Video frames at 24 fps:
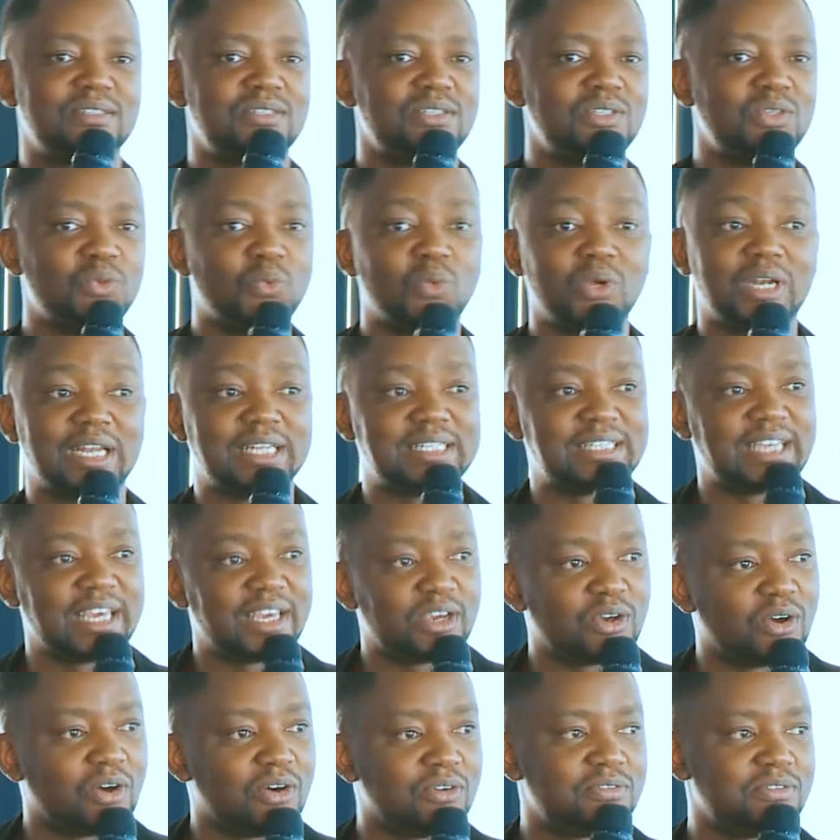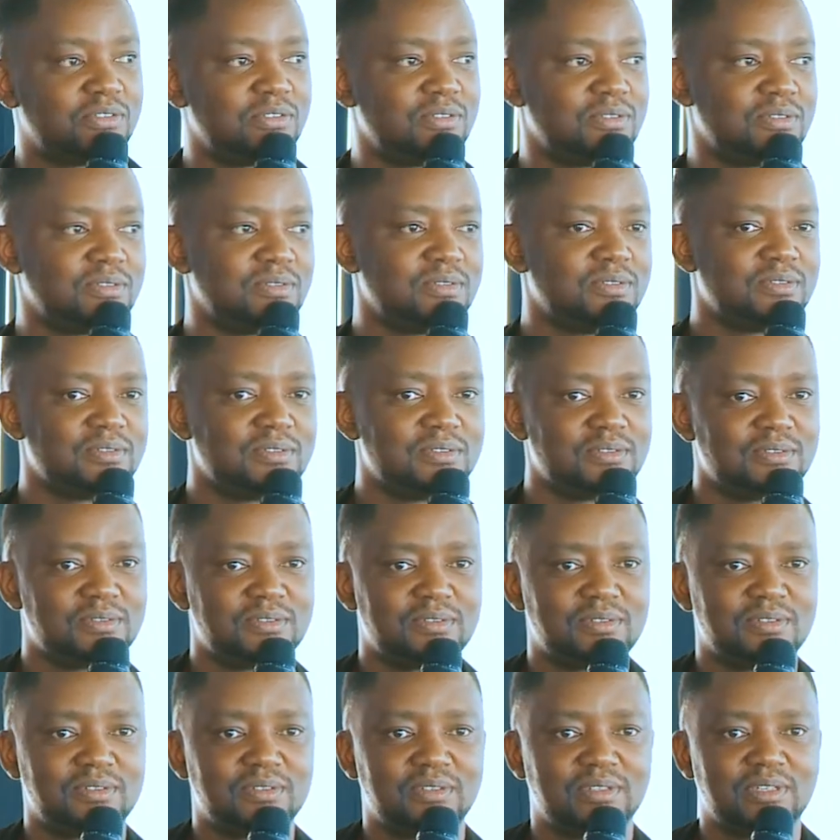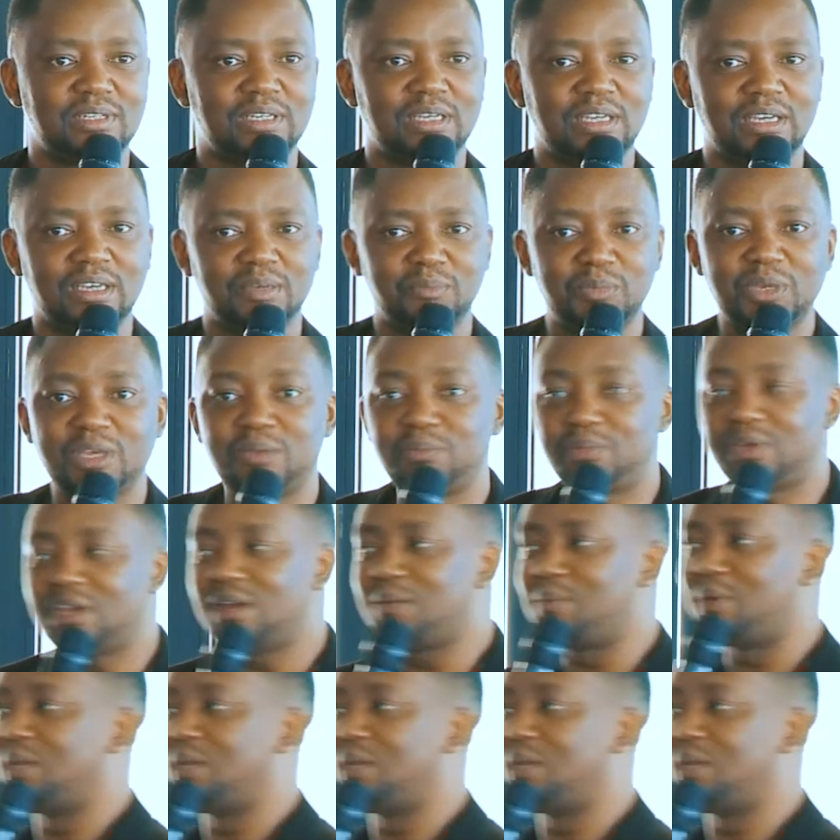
You want to take off. And maybe I'm